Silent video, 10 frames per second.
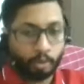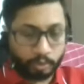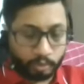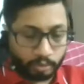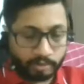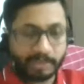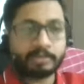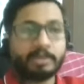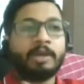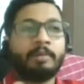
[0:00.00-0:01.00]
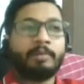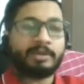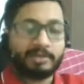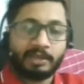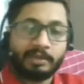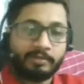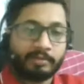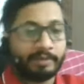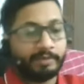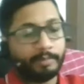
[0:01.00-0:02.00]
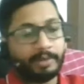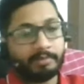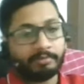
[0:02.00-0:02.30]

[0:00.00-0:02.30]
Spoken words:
those things, but still I will be